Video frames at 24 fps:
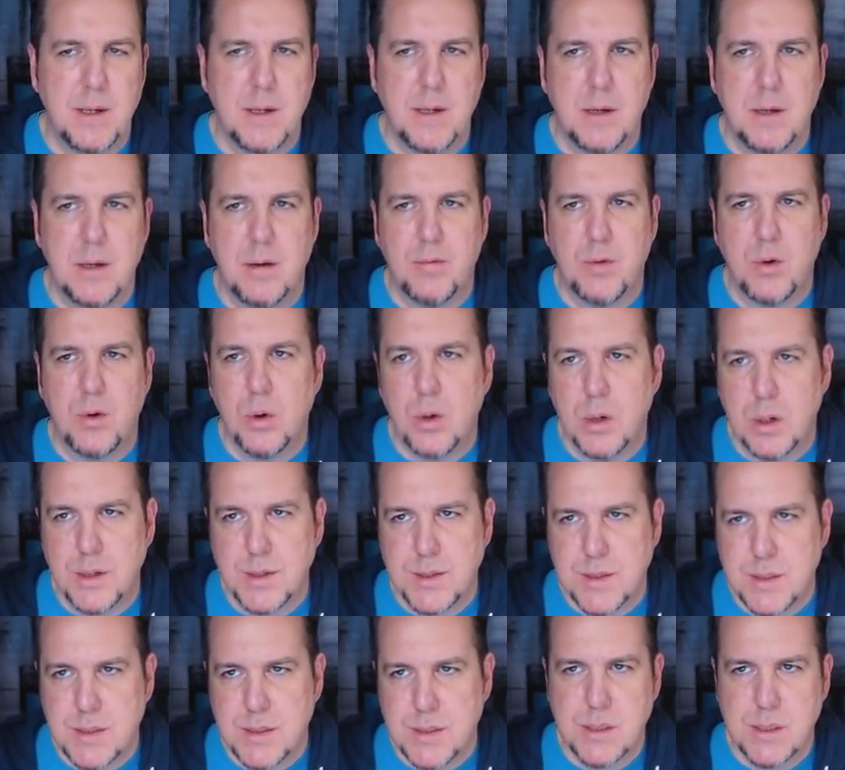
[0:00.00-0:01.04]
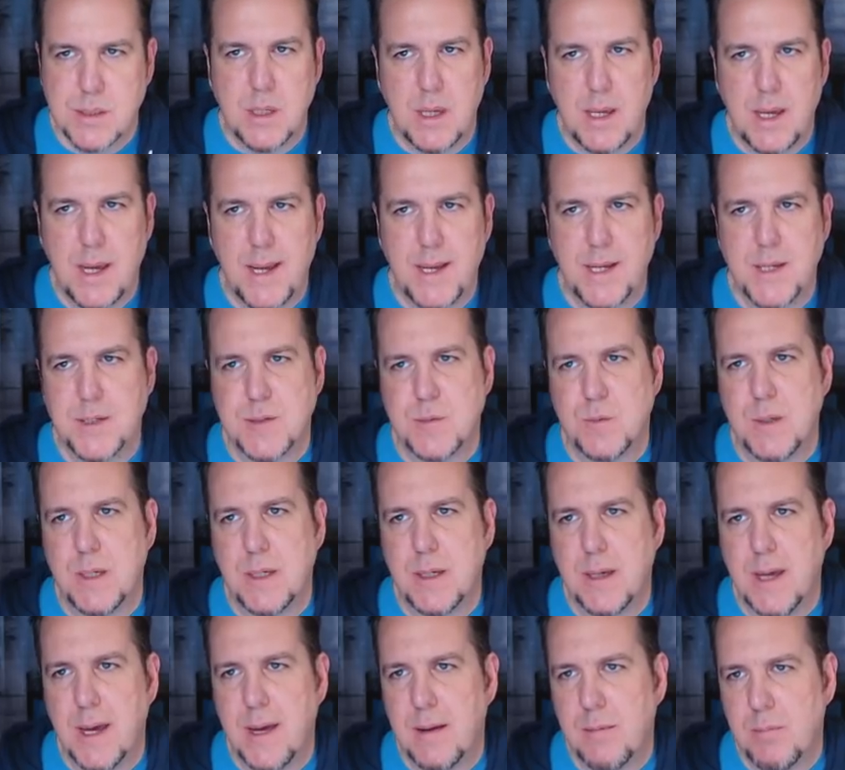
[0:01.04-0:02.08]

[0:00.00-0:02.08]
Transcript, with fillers: Of course, as we get